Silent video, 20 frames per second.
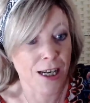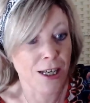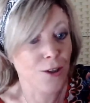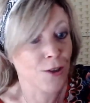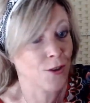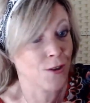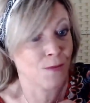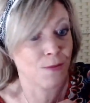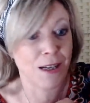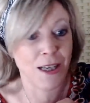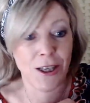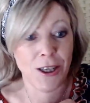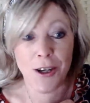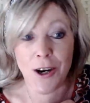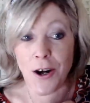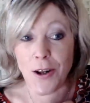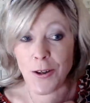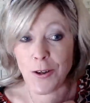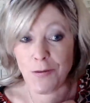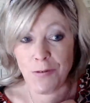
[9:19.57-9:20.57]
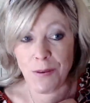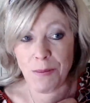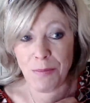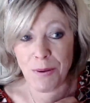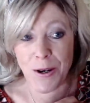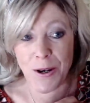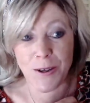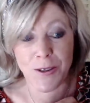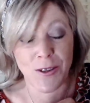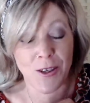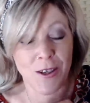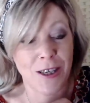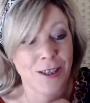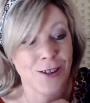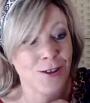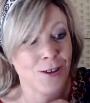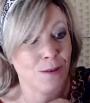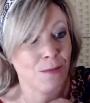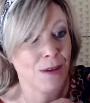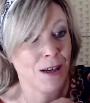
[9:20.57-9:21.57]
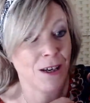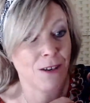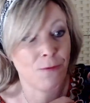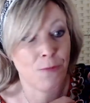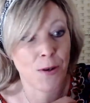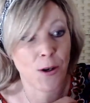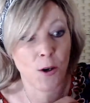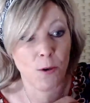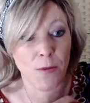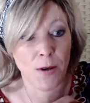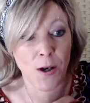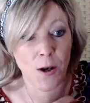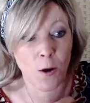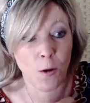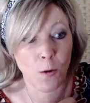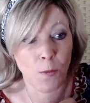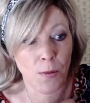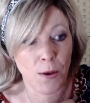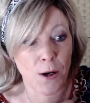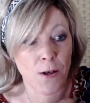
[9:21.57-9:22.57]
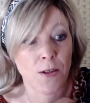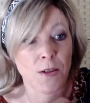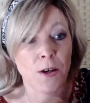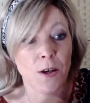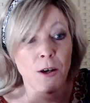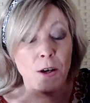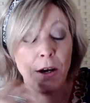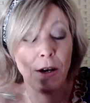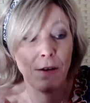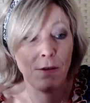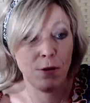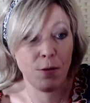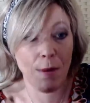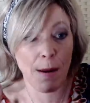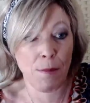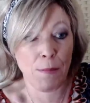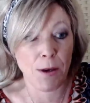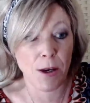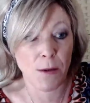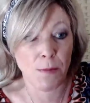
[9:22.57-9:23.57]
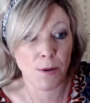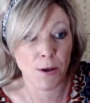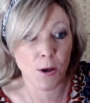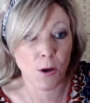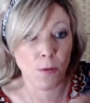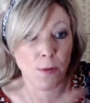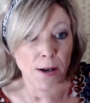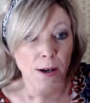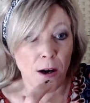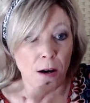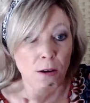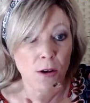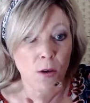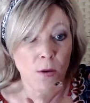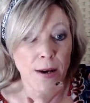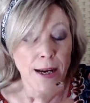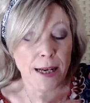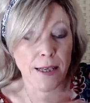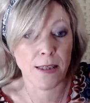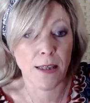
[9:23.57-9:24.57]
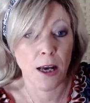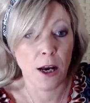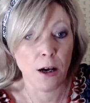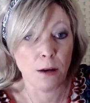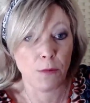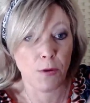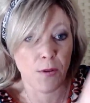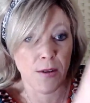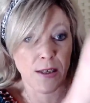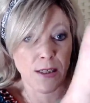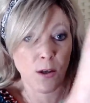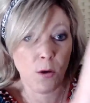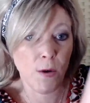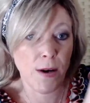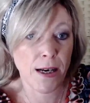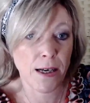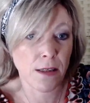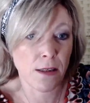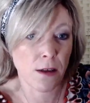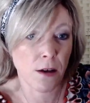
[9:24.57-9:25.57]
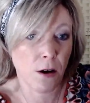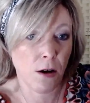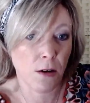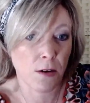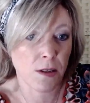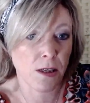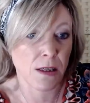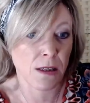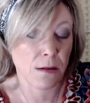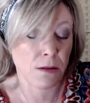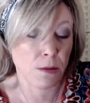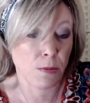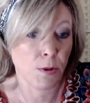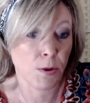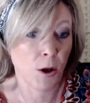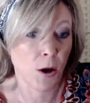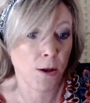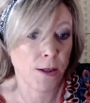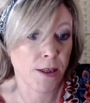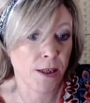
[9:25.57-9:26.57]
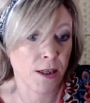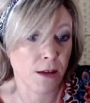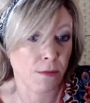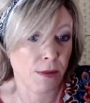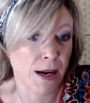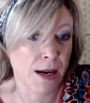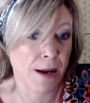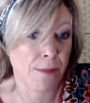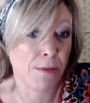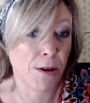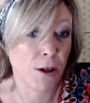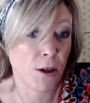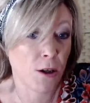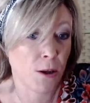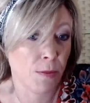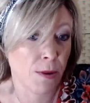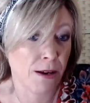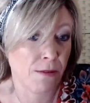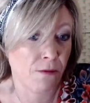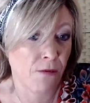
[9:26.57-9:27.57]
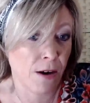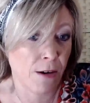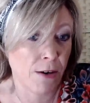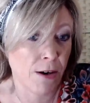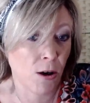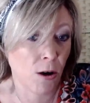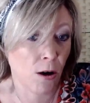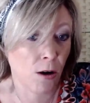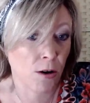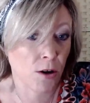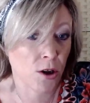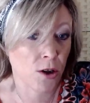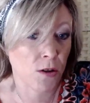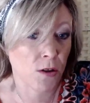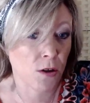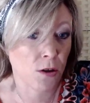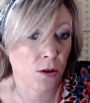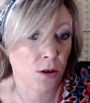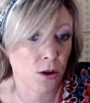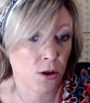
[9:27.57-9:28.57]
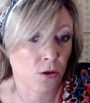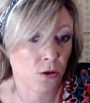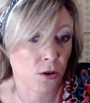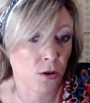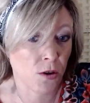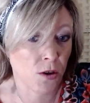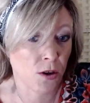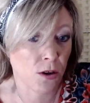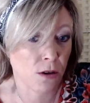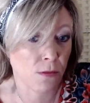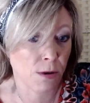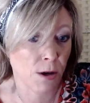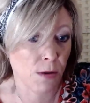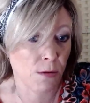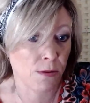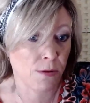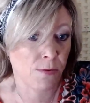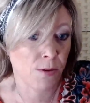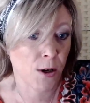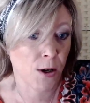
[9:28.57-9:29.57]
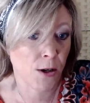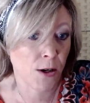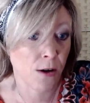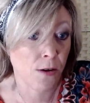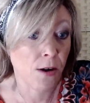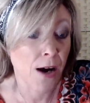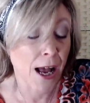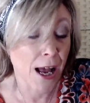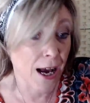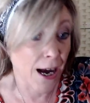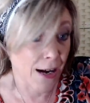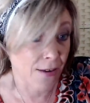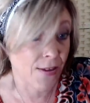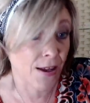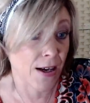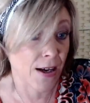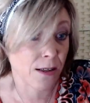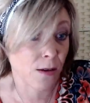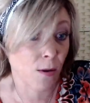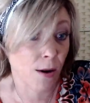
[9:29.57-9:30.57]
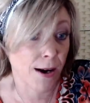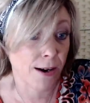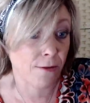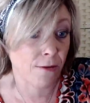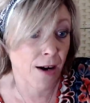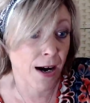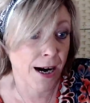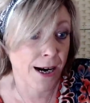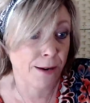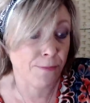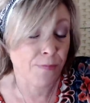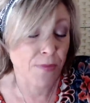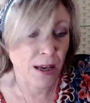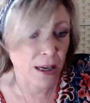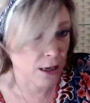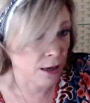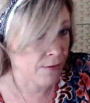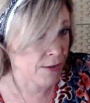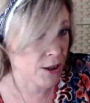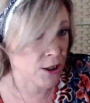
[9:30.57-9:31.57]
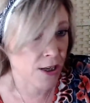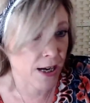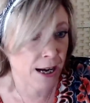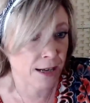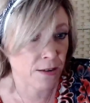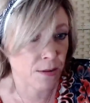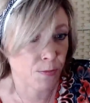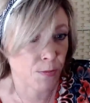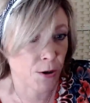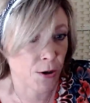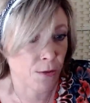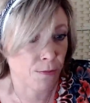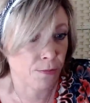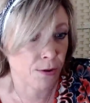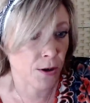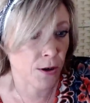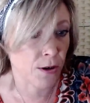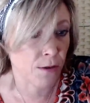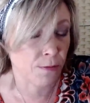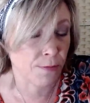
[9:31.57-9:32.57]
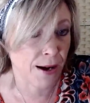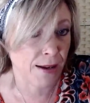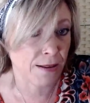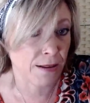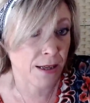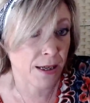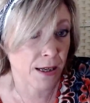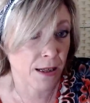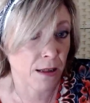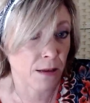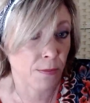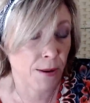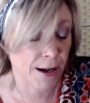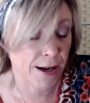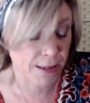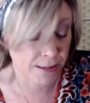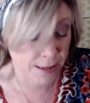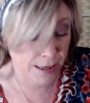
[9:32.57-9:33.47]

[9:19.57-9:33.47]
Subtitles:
Doesn't mean you're not a loving person. It doesn't mean you've become a cold person. Remember, you're becoming all queens. But this Queen of Swords is deployed at the minute because you're being very cautious who you trust at the moment, Virgo. And that's quite right. You've had your hands burnt badly in the past.